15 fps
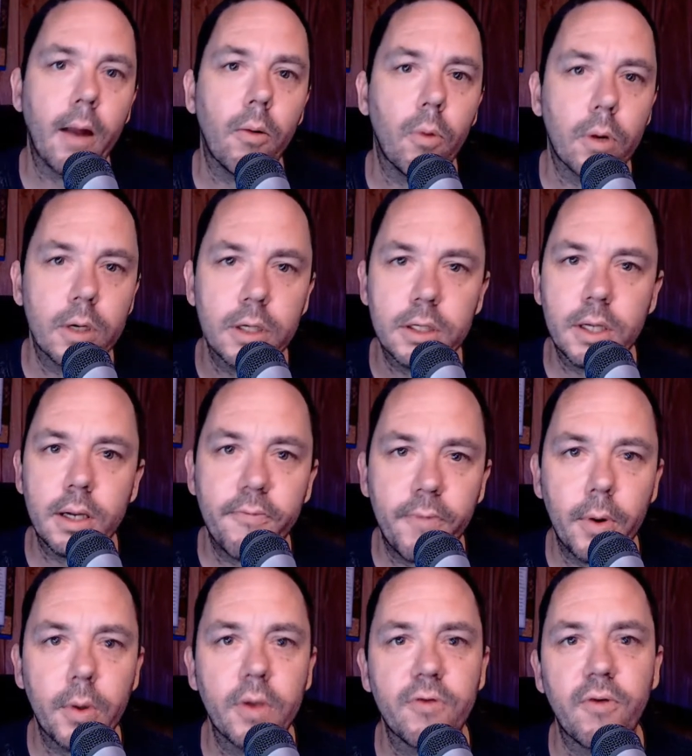We're just going to
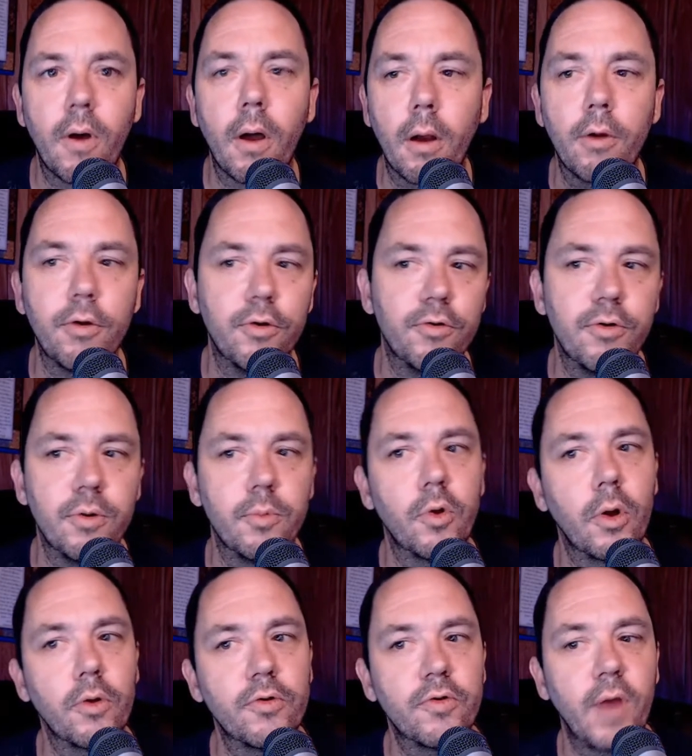focus on our YouTube
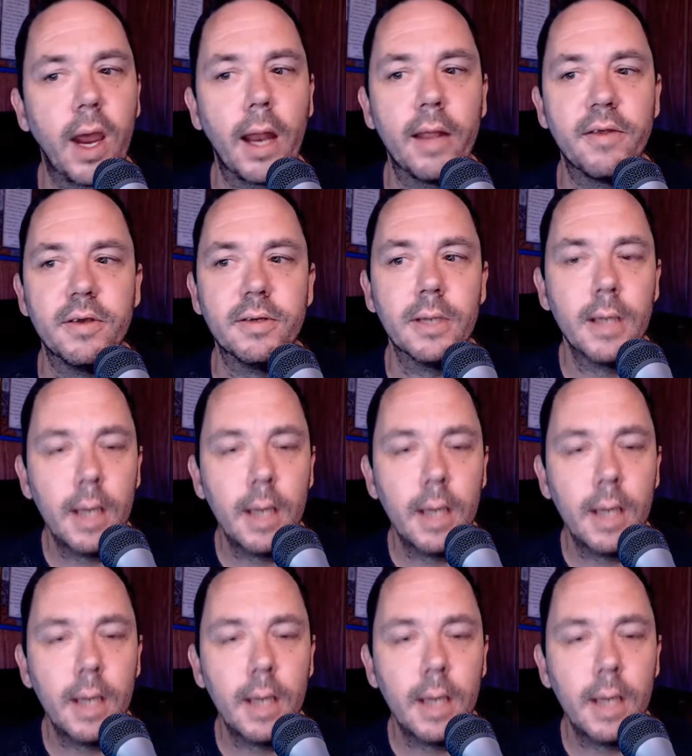growth strategies